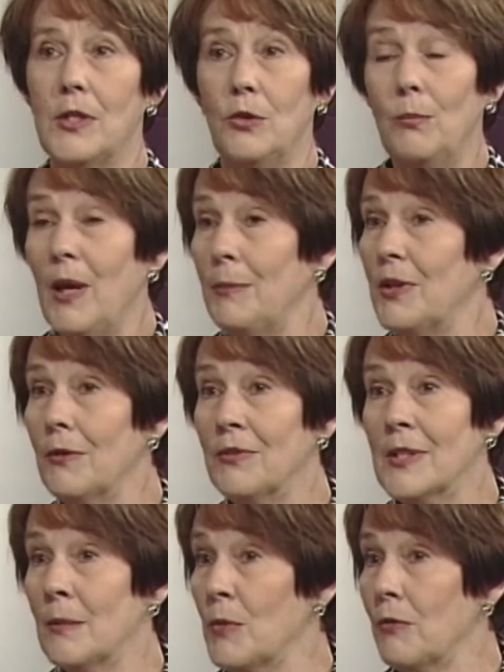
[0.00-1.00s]
and who may be
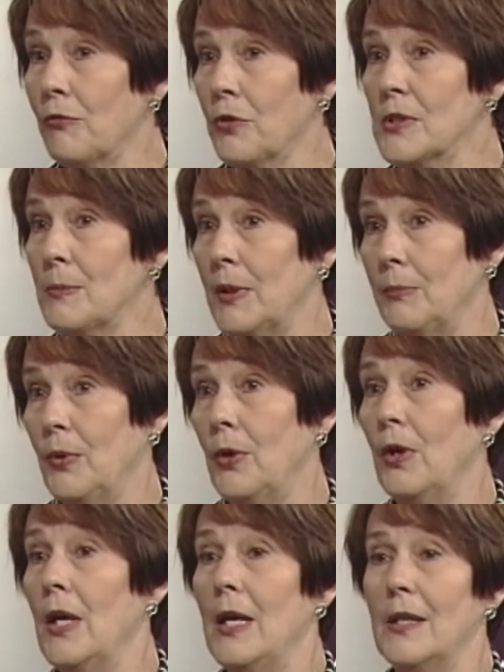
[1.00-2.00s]
some of the first
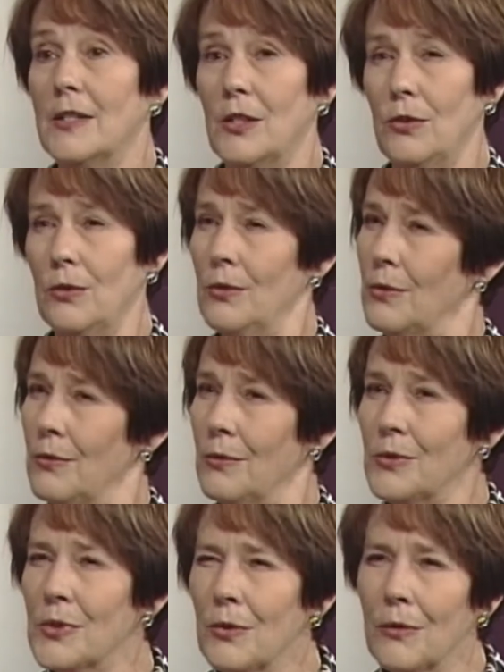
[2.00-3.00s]
people
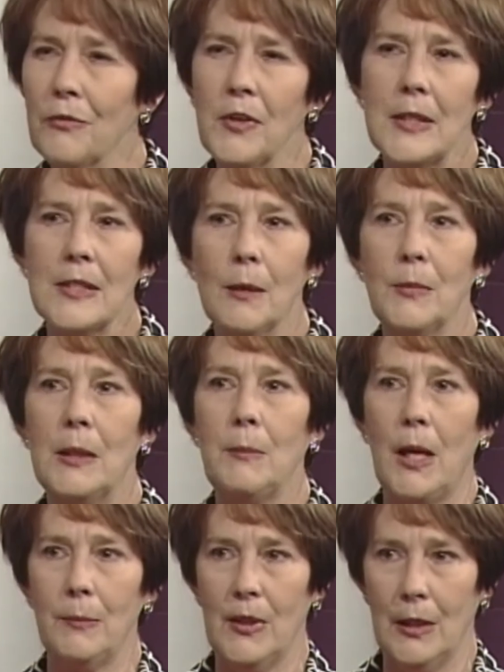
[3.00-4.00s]
to sort of think
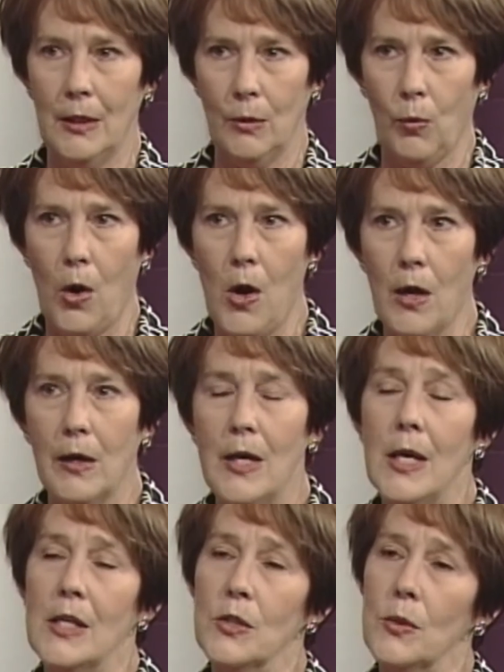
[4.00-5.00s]
something might be a little wrong.
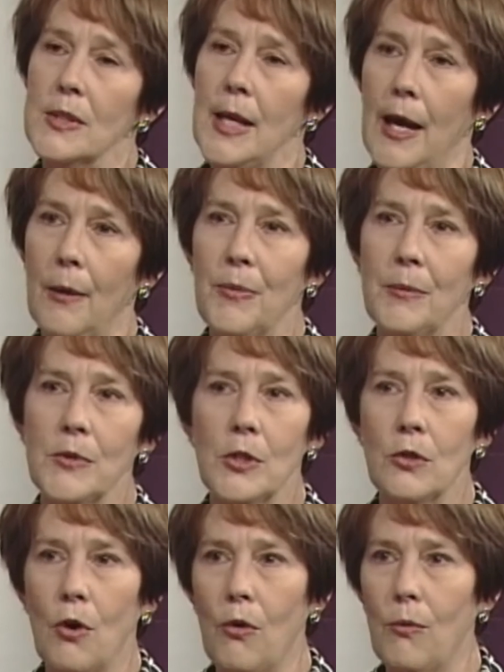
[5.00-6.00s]
So it's to help them
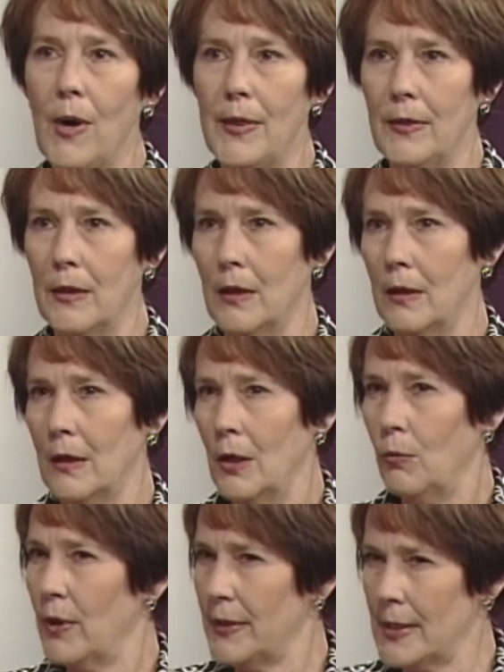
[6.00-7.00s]
to know what the
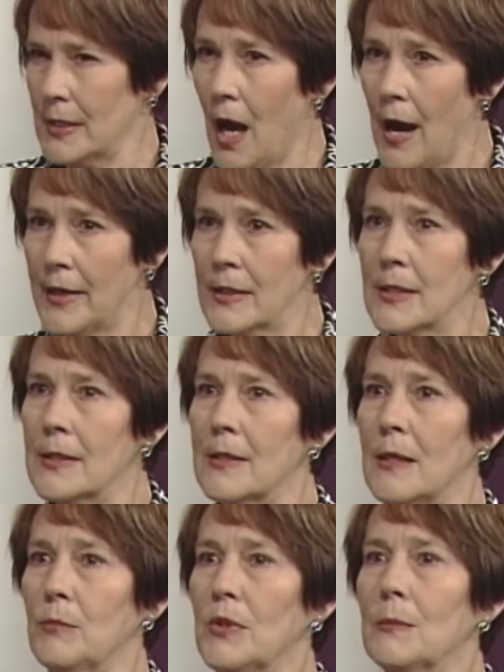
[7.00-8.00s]
signs and
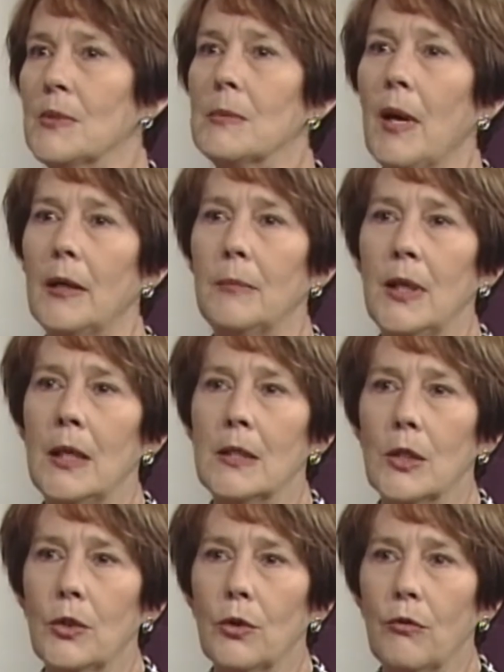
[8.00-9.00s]
symptoms might be
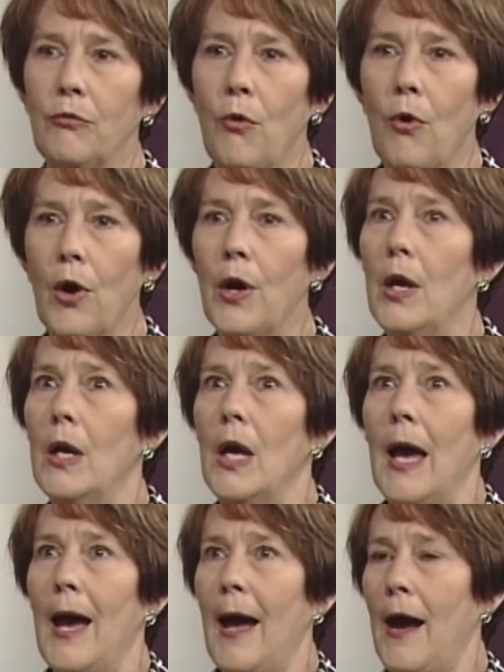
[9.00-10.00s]
to look for,
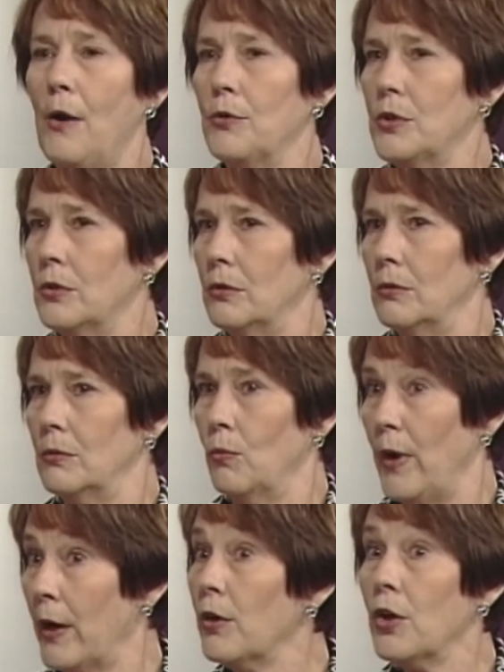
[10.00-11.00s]

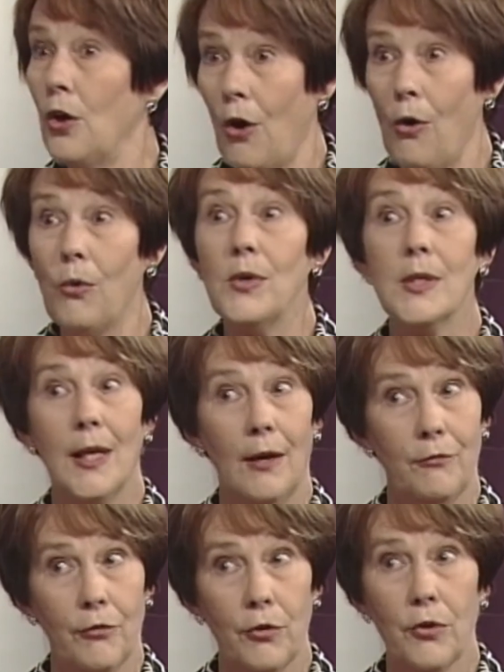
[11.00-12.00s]
where to go to
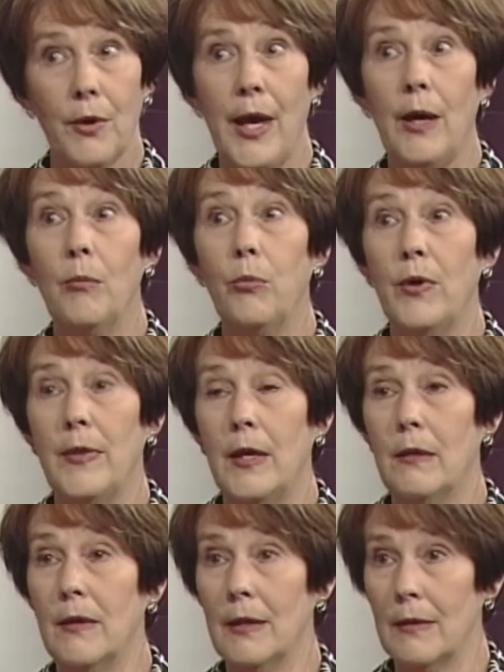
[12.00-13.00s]
get further help when
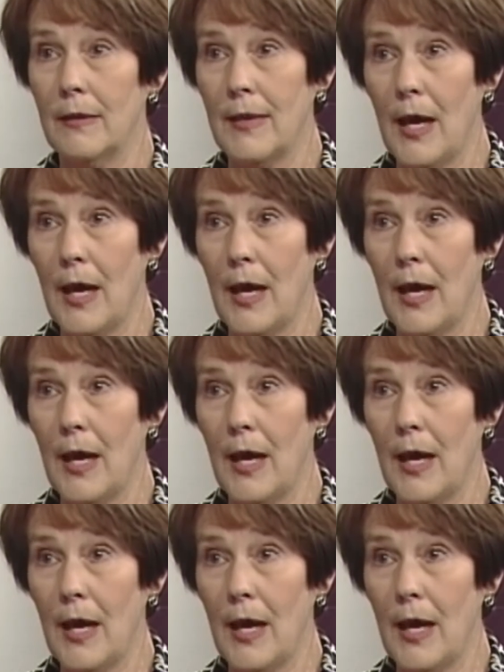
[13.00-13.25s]
they think that